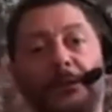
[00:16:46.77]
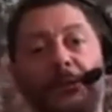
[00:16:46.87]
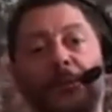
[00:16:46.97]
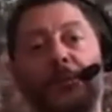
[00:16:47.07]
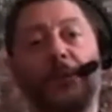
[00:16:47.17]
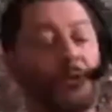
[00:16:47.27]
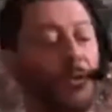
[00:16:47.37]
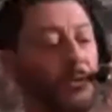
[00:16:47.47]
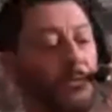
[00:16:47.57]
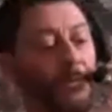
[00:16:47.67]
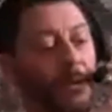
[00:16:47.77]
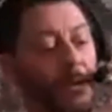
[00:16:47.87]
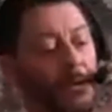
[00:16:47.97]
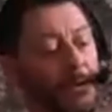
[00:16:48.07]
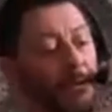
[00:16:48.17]
touch is
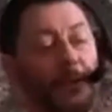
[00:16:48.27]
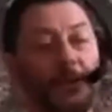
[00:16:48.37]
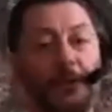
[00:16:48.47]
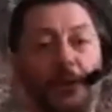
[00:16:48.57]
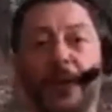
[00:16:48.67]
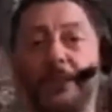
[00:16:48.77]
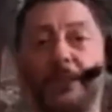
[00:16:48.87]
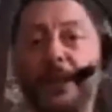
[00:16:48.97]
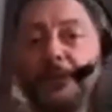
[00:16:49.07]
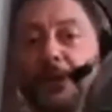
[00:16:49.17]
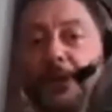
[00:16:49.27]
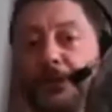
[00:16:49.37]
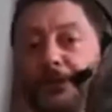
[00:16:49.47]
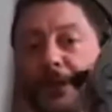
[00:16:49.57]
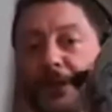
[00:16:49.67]
a locking pin to hold the
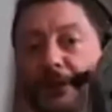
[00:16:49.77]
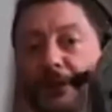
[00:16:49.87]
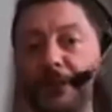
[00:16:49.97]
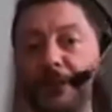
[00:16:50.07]
visor up,